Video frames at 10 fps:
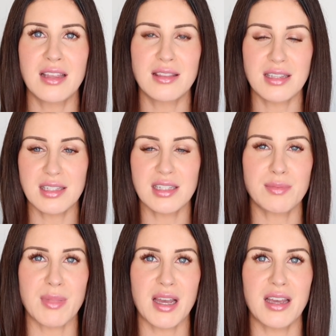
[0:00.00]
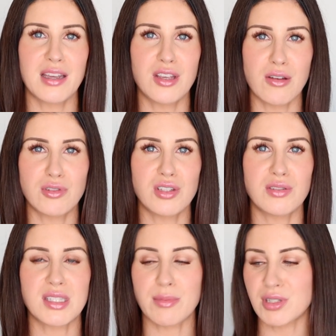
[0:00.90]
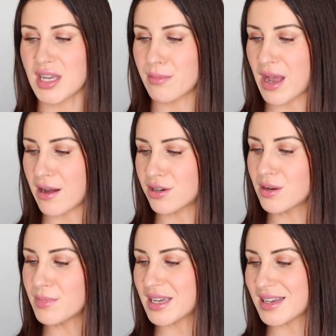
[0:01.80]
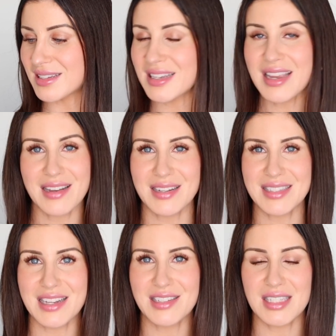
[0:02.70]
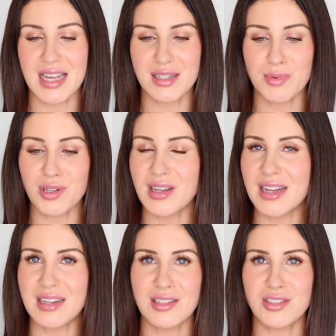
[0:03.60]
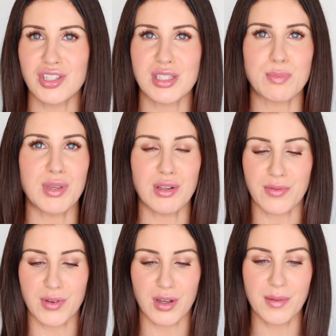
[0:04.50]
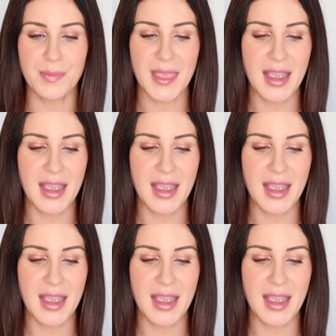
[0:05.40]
This is my go-to summertime powder because, again, it's undetectable and it is just beautiful.